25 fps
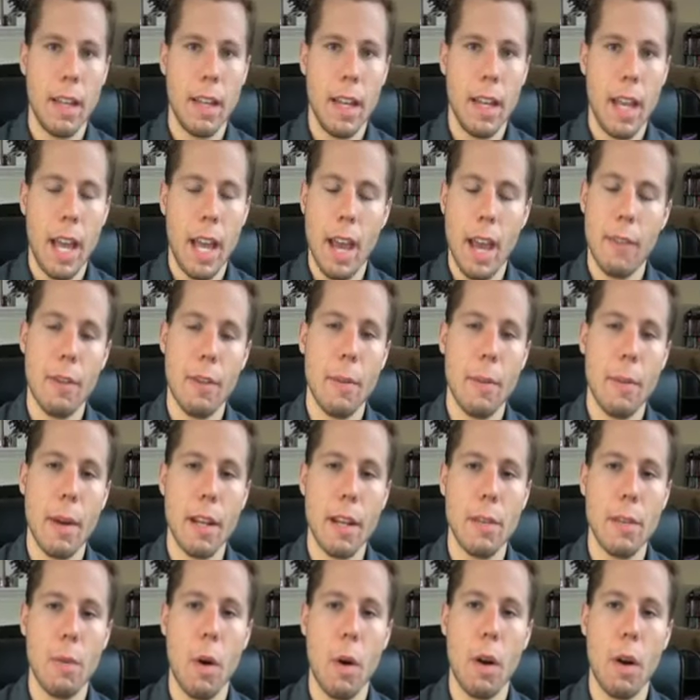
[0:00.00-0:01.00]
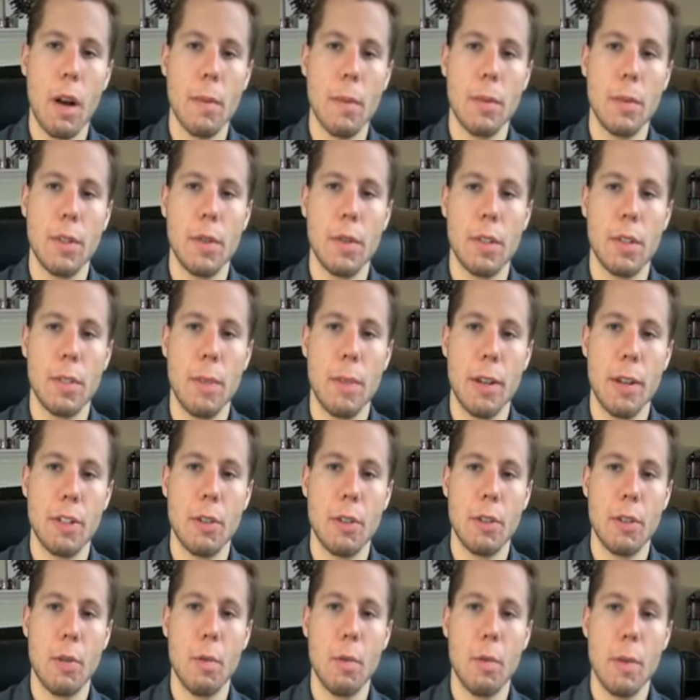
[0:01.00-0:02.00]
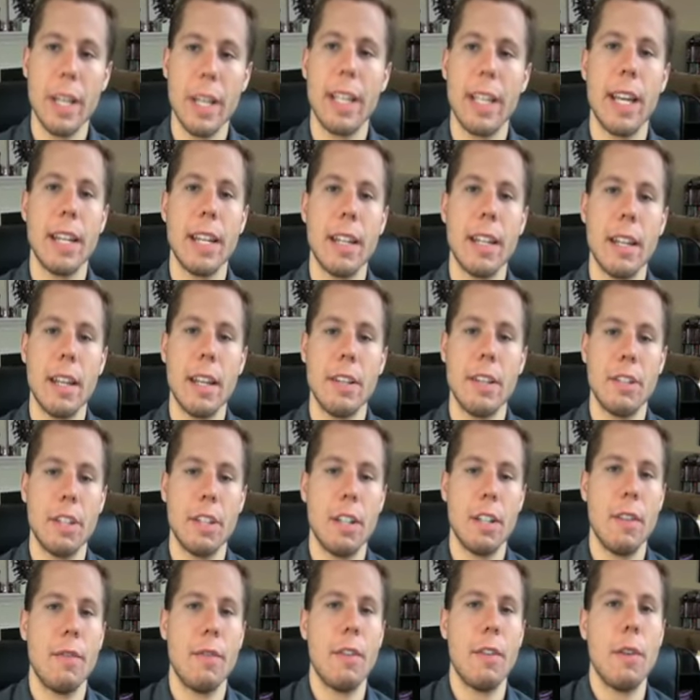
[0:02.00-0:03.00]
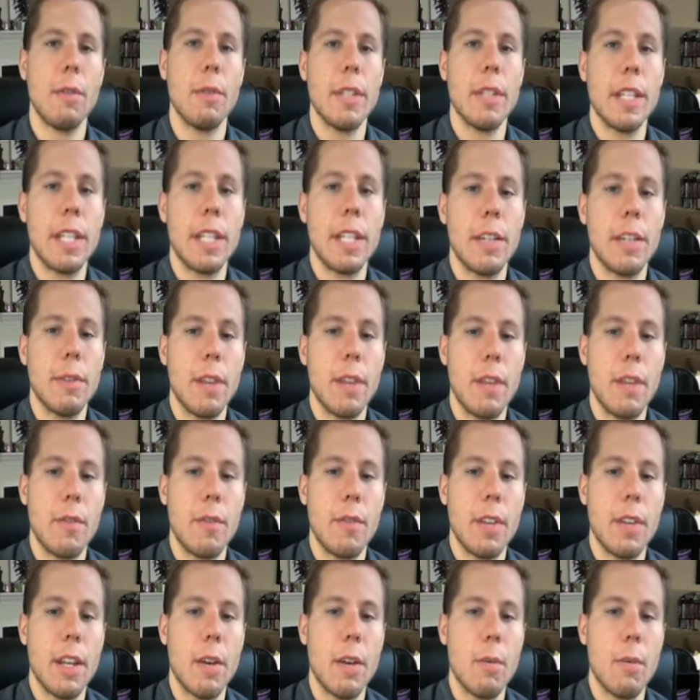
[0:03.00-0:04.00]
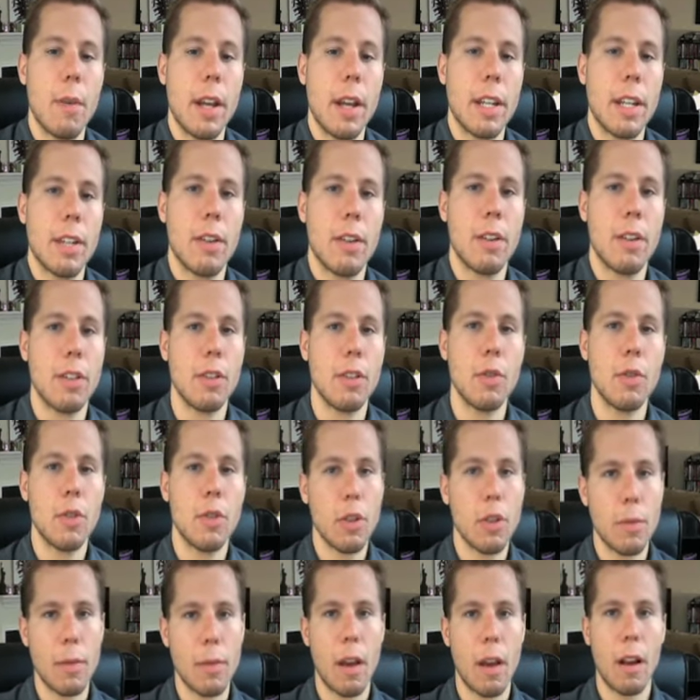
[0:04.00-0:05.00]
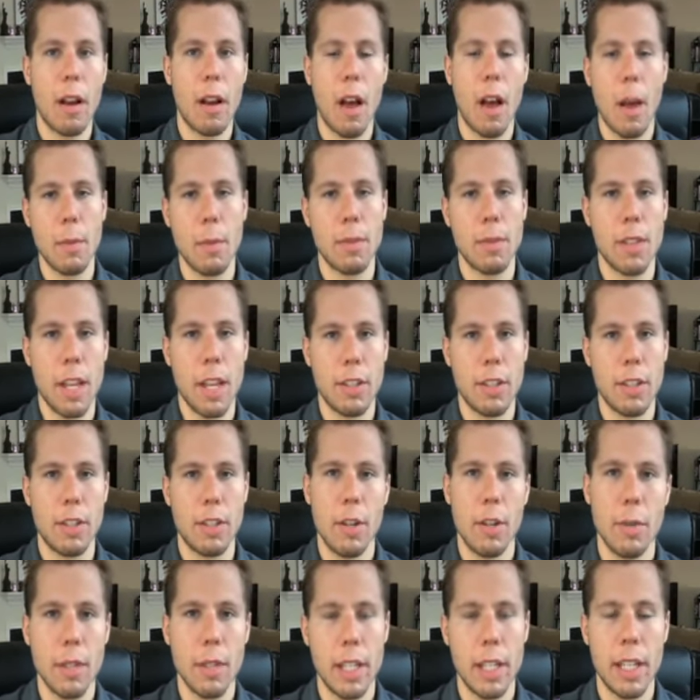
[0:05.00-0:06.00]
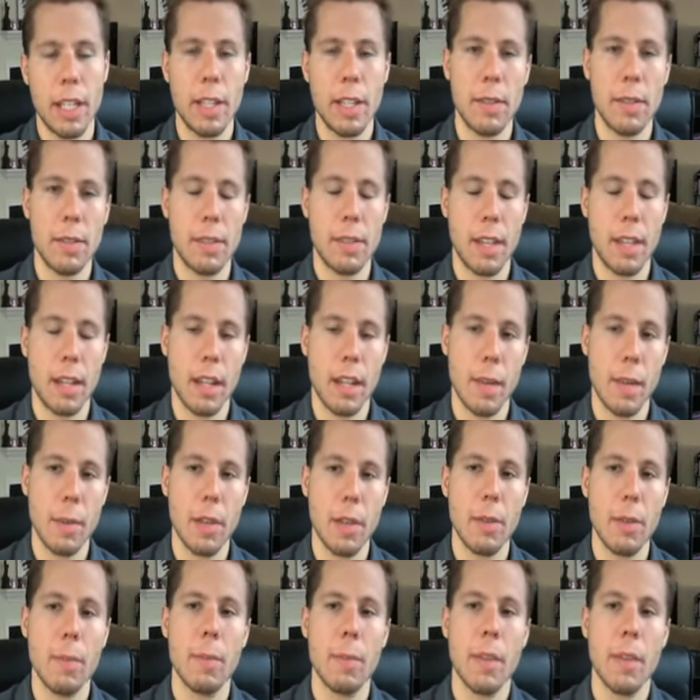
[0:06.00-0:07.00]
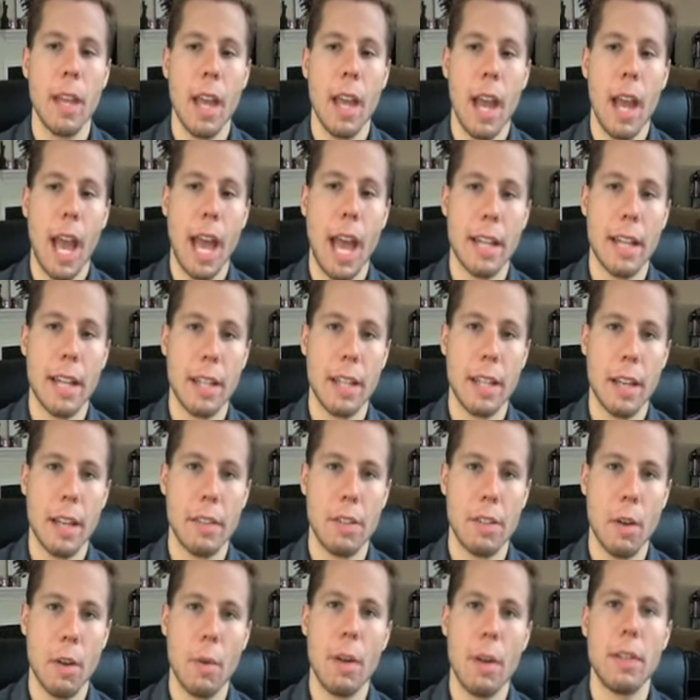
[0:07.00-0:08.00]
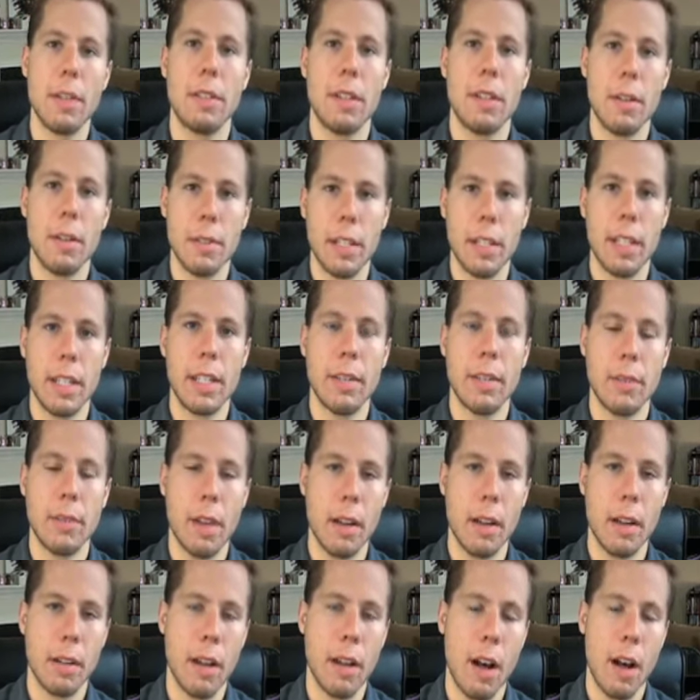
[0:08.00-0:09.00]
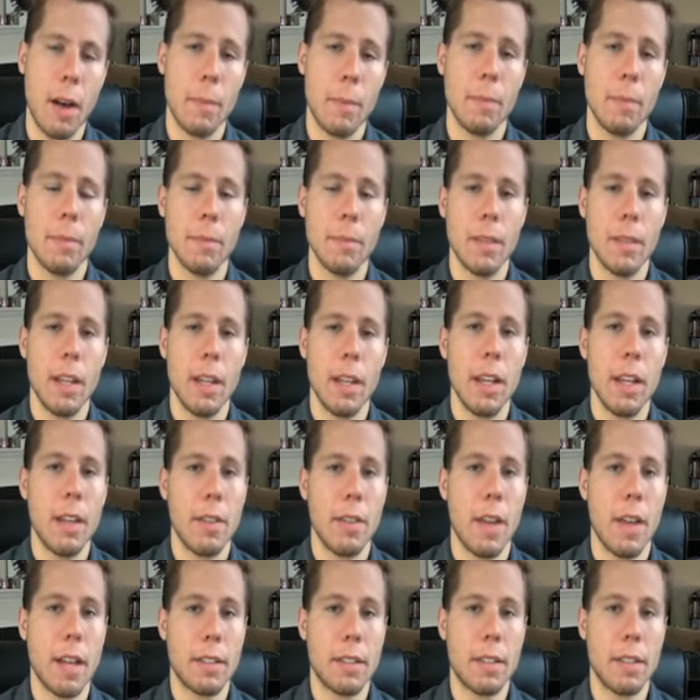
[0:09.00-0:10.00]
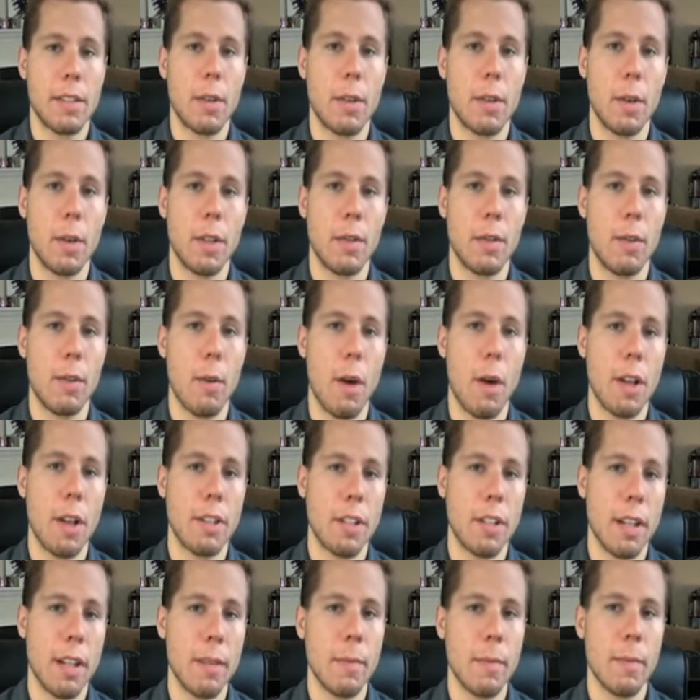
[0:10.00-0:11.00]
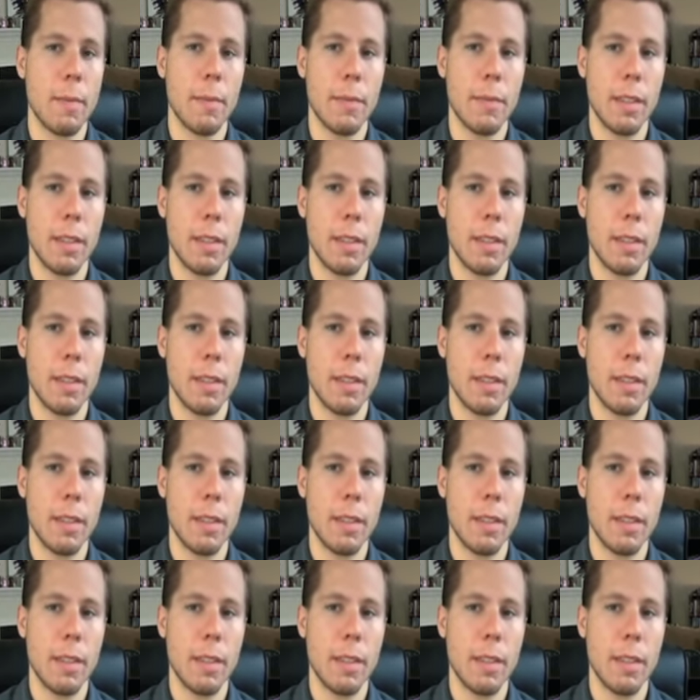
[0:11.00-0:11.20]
Hey everybody, welcome to a special weekend edition of No DQ&A video right here on youtube.com slash nodqcw and as always, nodq.com. Thanks as always for watching.